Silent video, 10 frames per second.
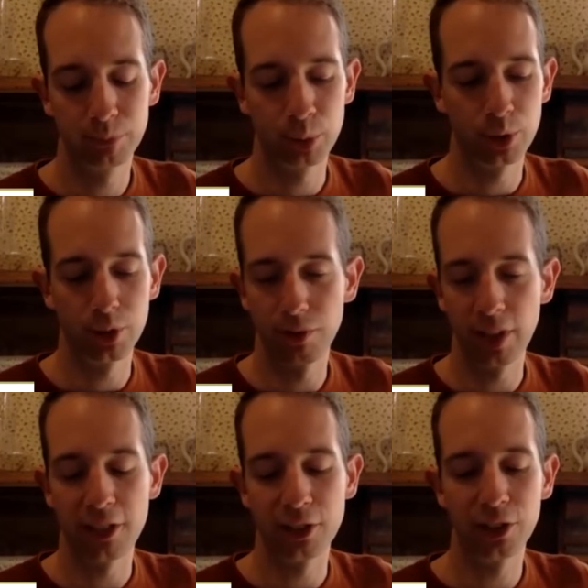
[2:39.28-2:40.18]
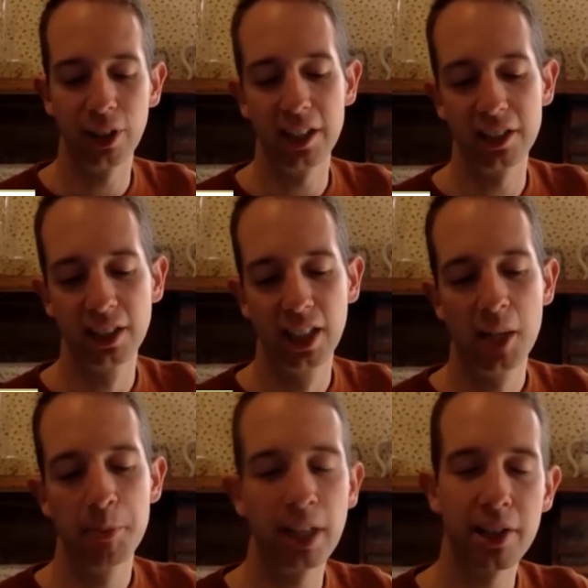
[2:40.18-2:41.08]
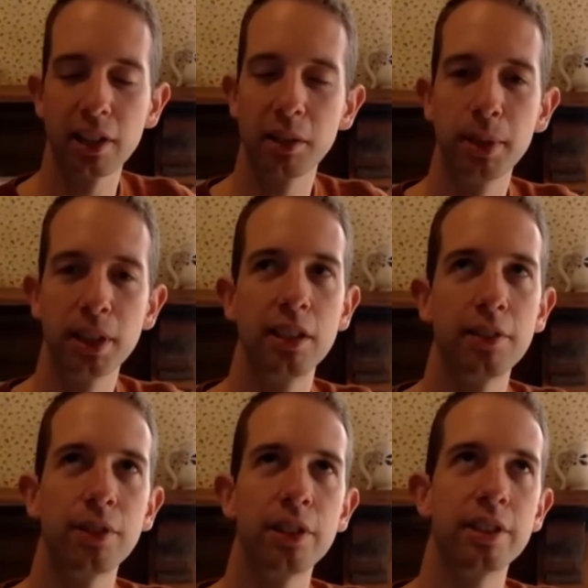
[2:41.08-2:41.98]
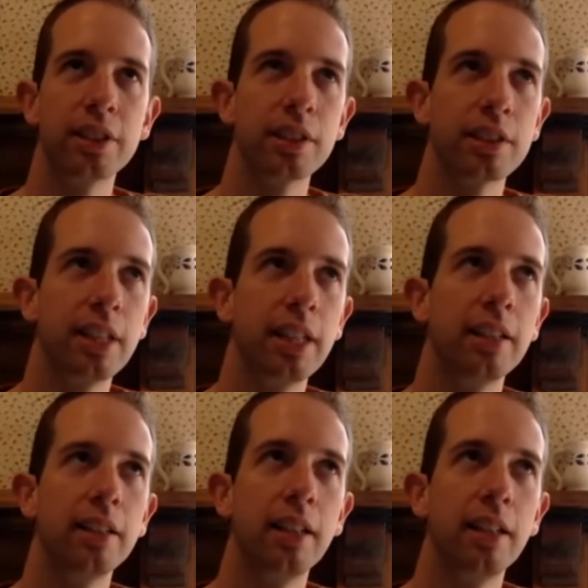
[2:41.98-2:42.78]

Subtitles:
sort of flat on the ground. But I think the big difference is that